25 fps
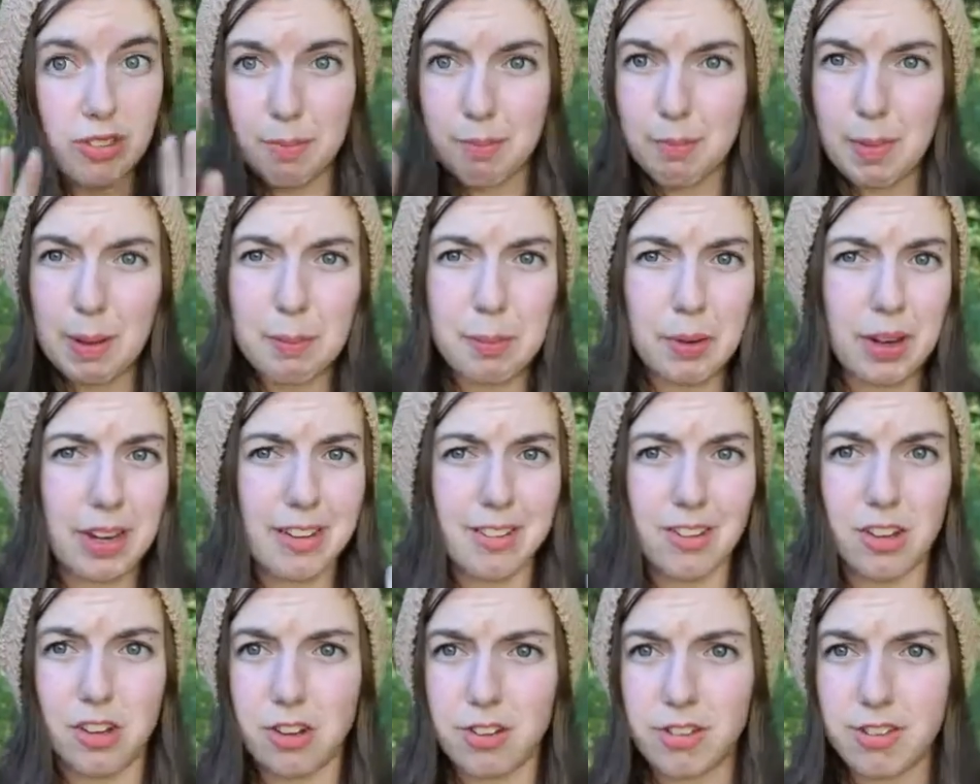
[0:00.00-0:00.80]
my
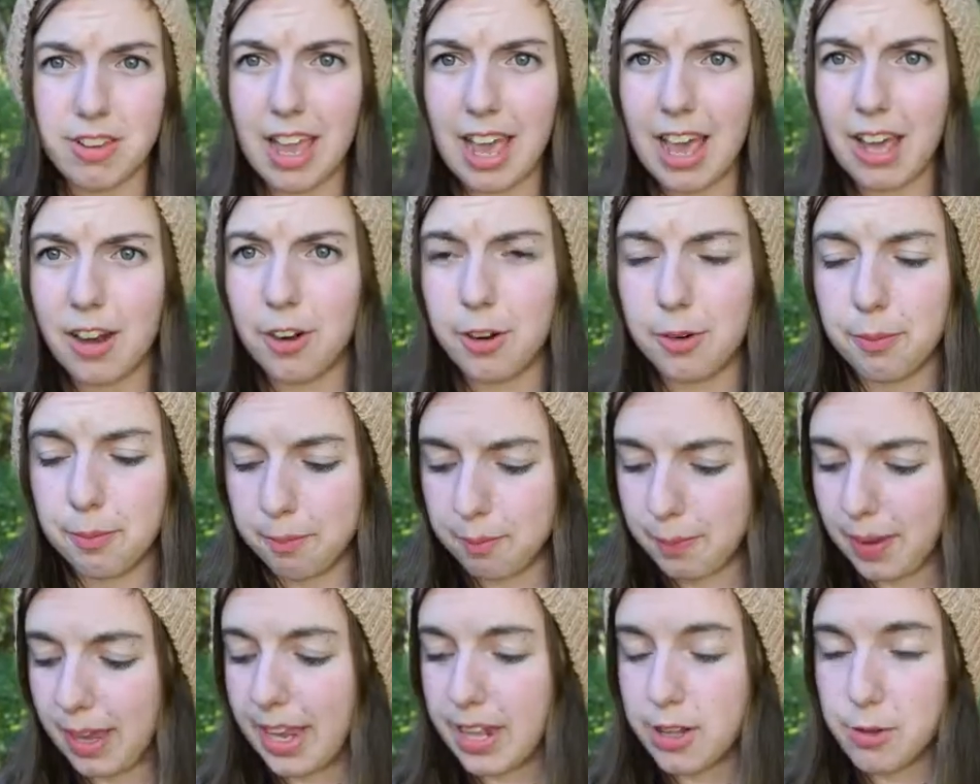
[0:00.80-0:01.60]
brain's a little scattered.
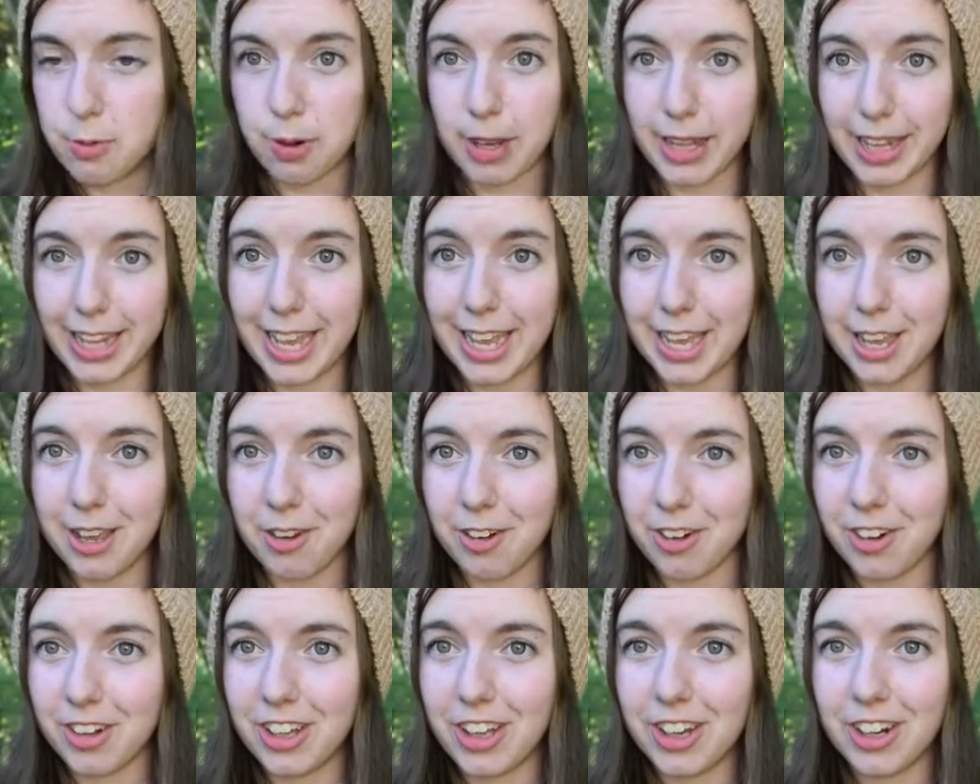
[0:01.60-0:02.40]
My hands were shaking
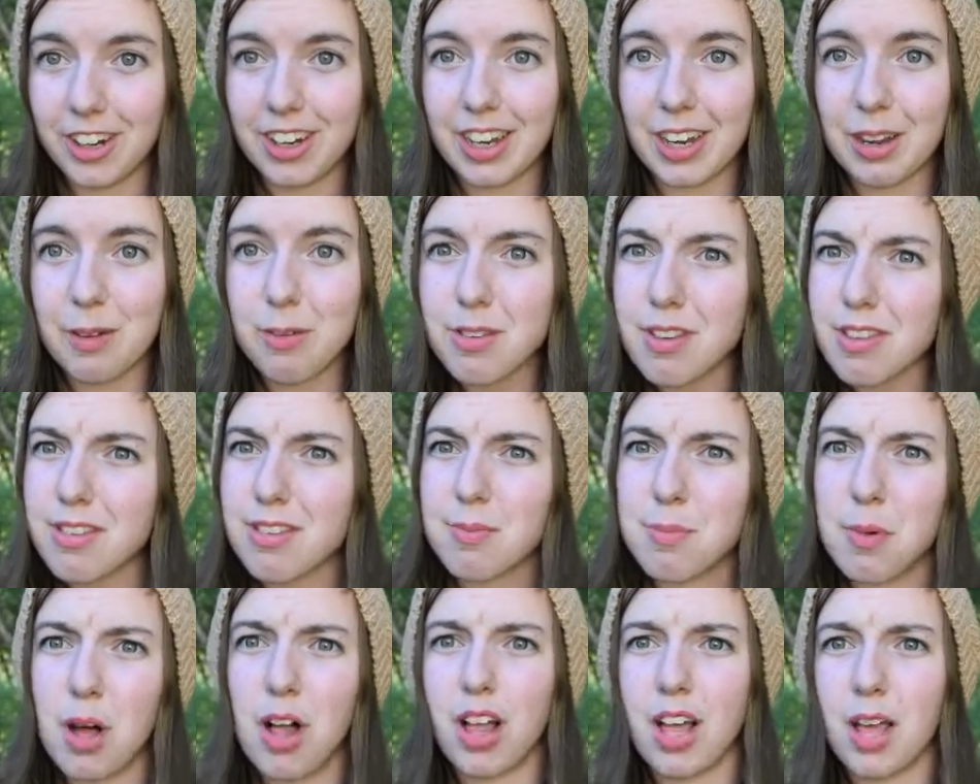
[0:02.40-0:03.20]
earlier. It was a
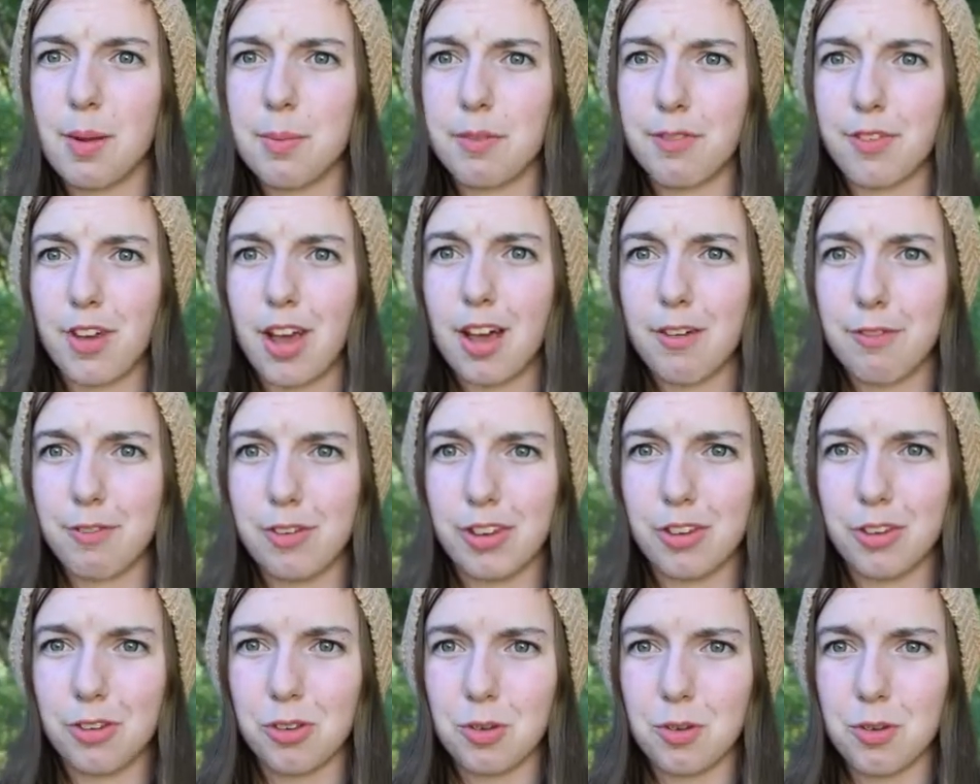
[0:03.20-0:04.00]
small cup of
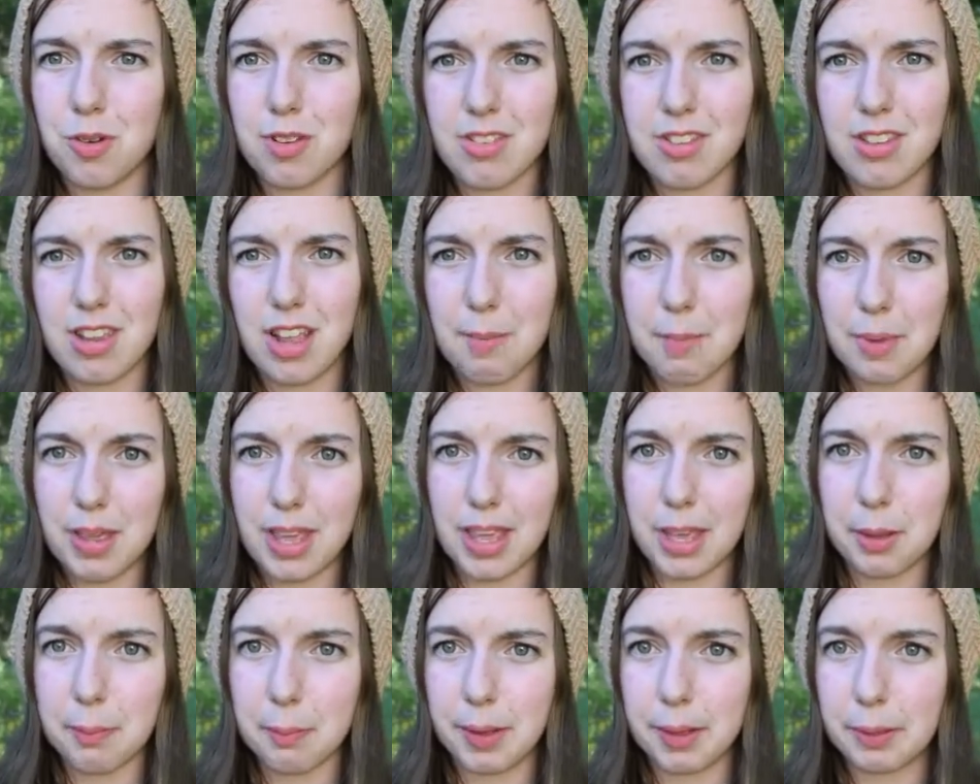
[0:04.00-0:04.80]
coffee too, it wasn't that
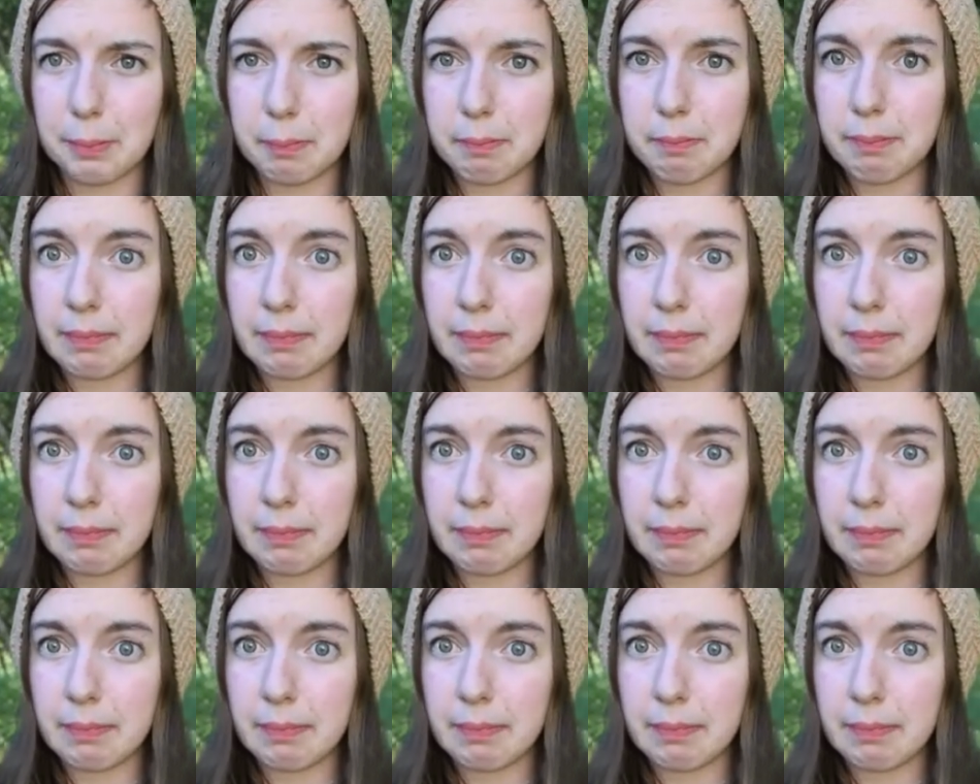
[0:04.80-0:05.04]
big, but